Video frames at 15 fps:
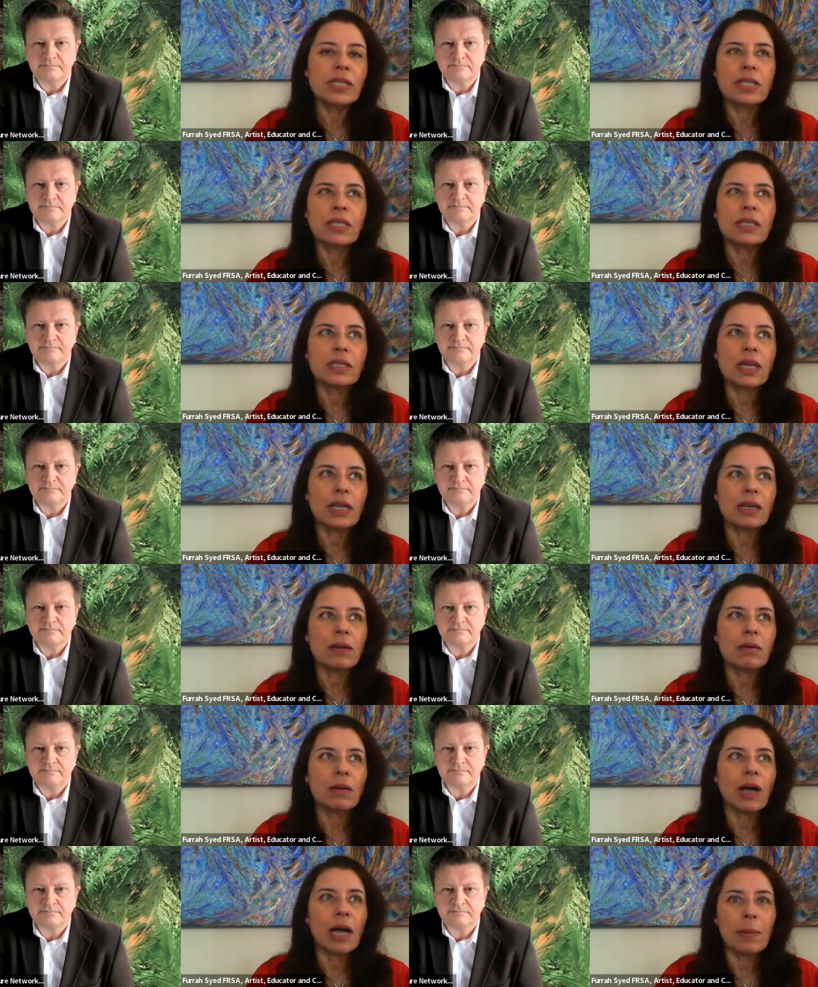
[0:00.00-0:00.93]
Speaker 1: instance, like
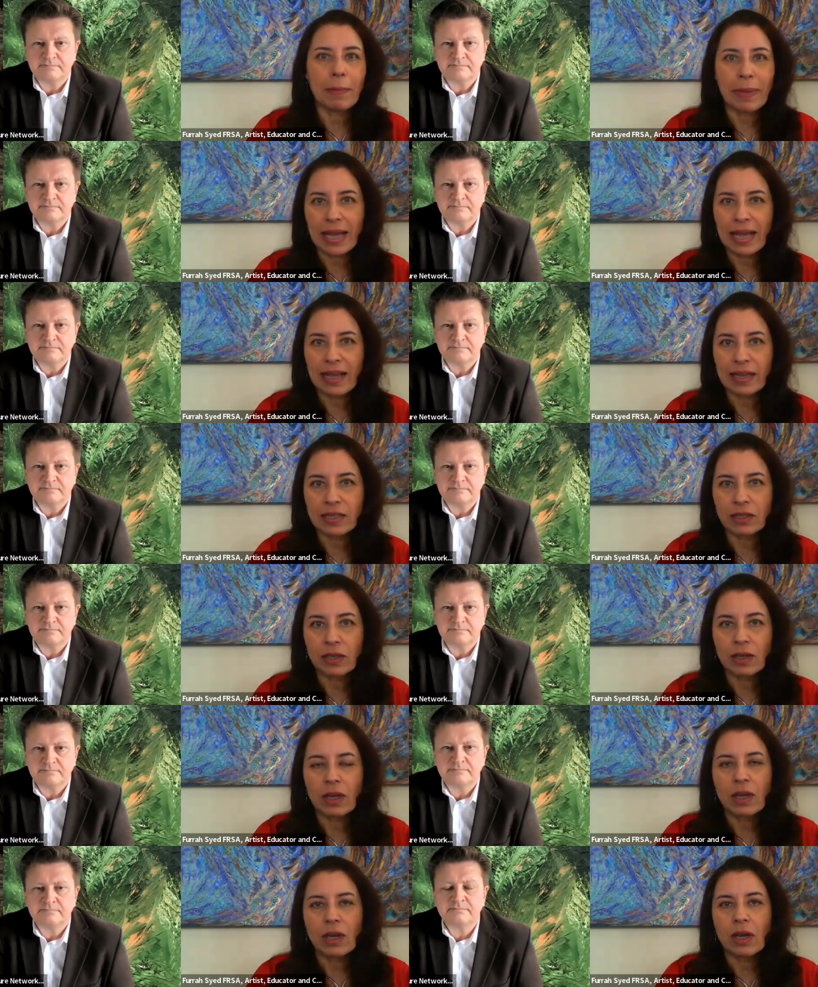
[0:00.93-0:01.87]
an iPad
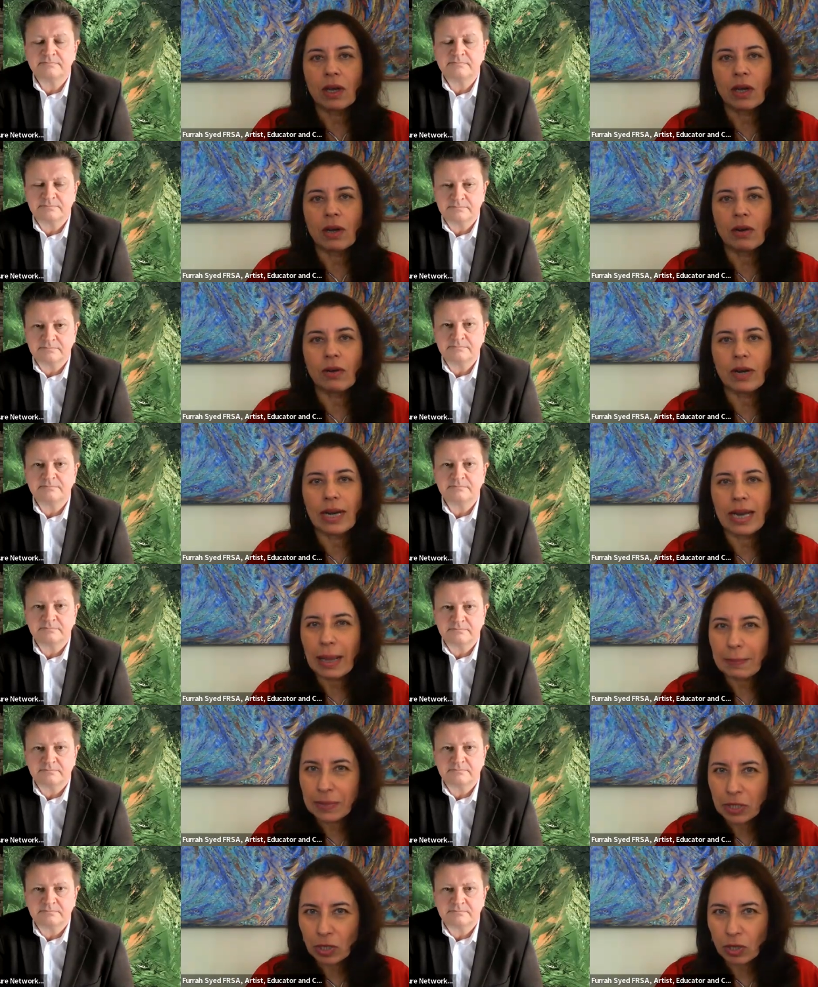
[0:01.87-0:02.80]
or a
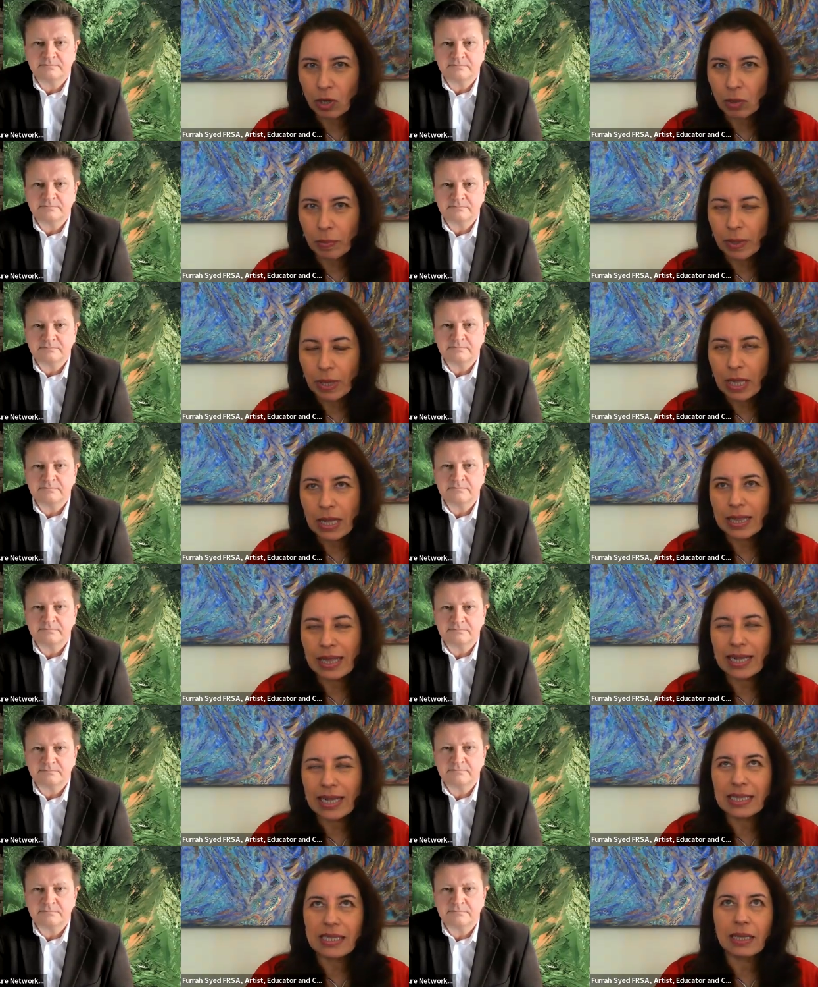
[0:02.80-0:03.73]
laptop,
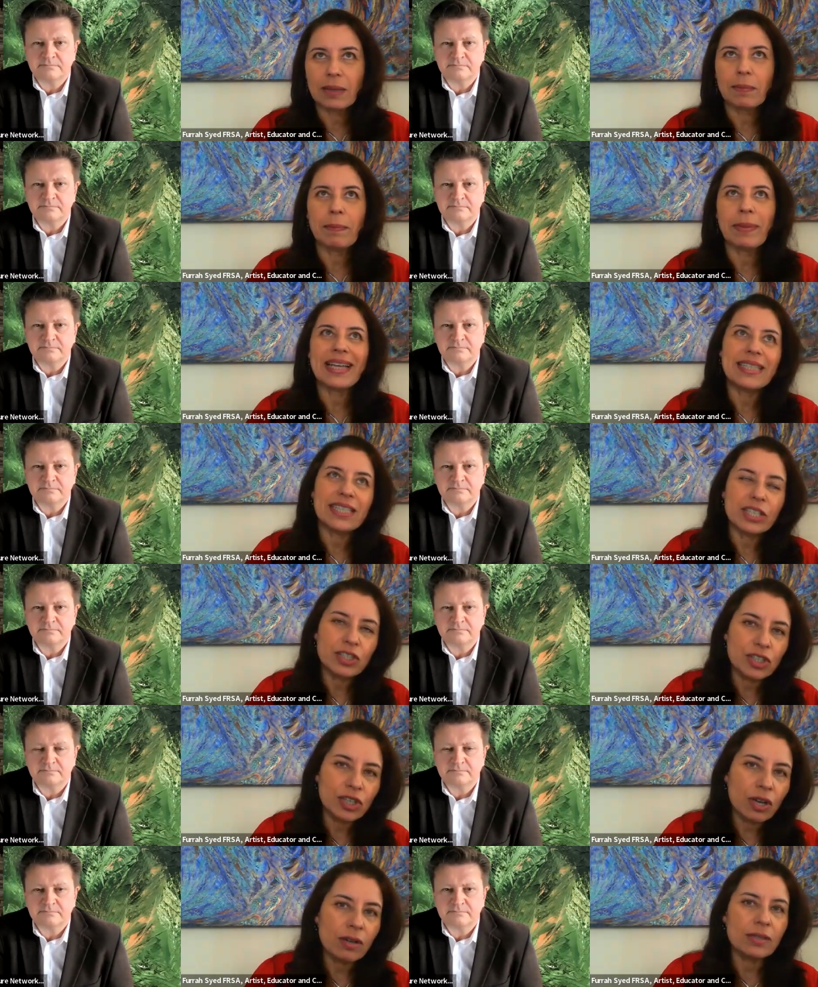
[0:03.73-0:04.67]
there's a better
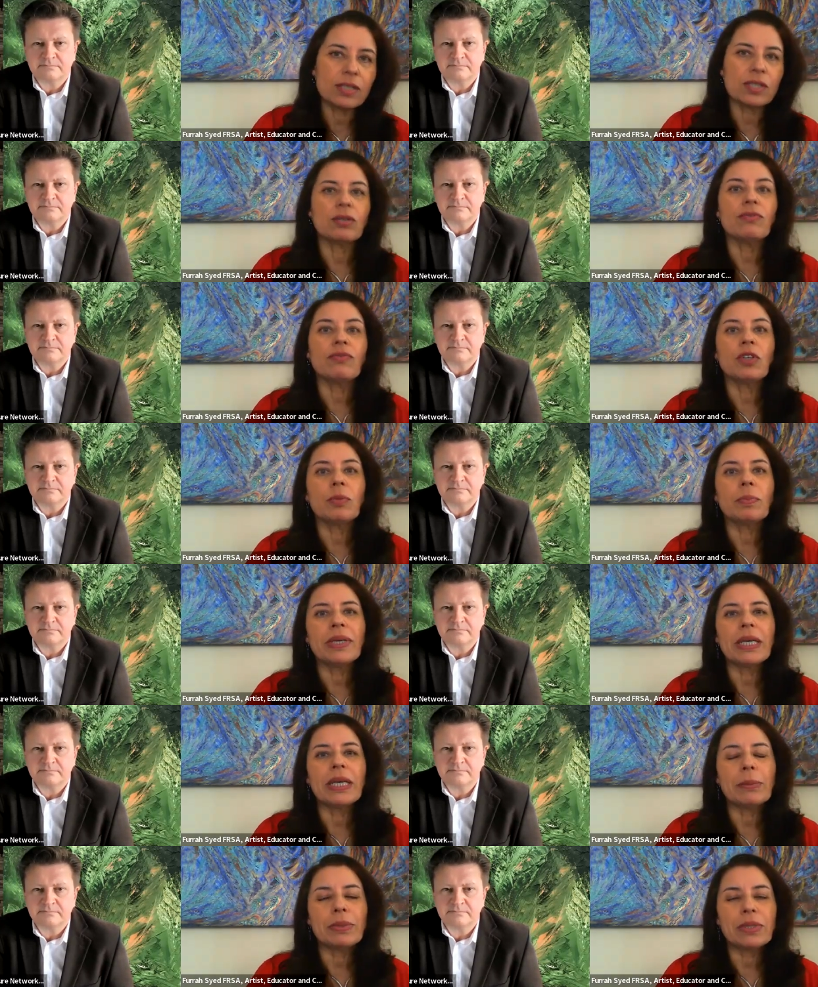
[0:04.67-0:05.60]
chance of you
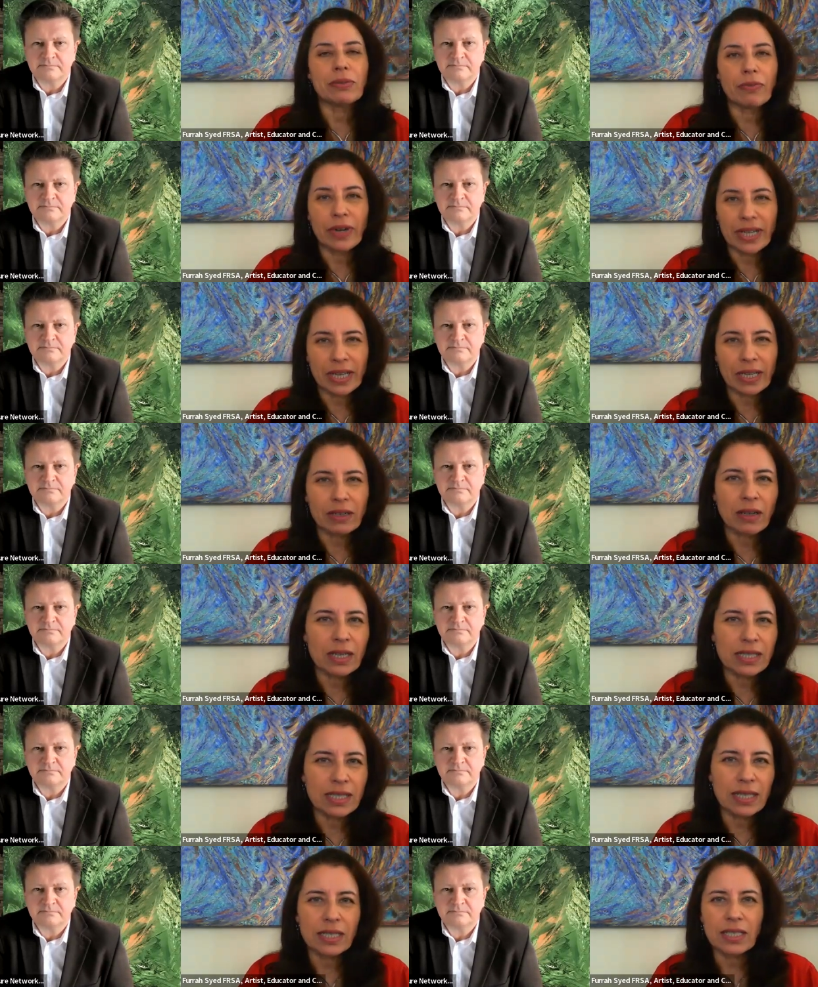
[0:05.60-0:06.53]
being able to
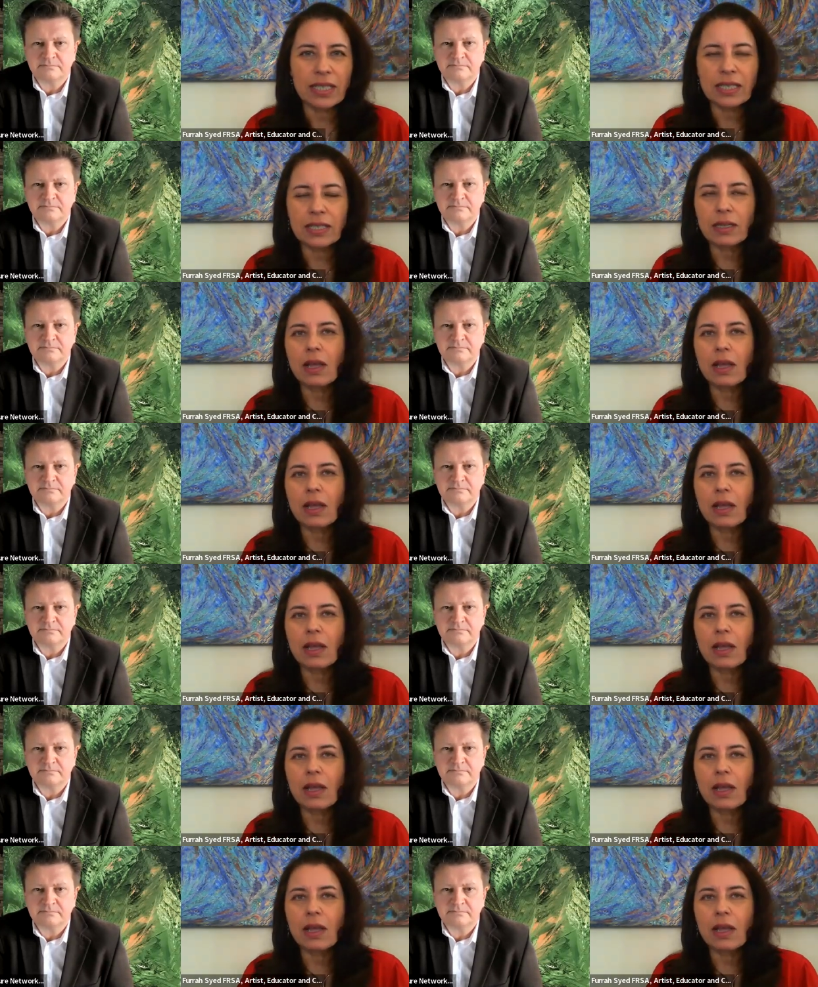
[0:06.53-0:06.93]
recognize the images,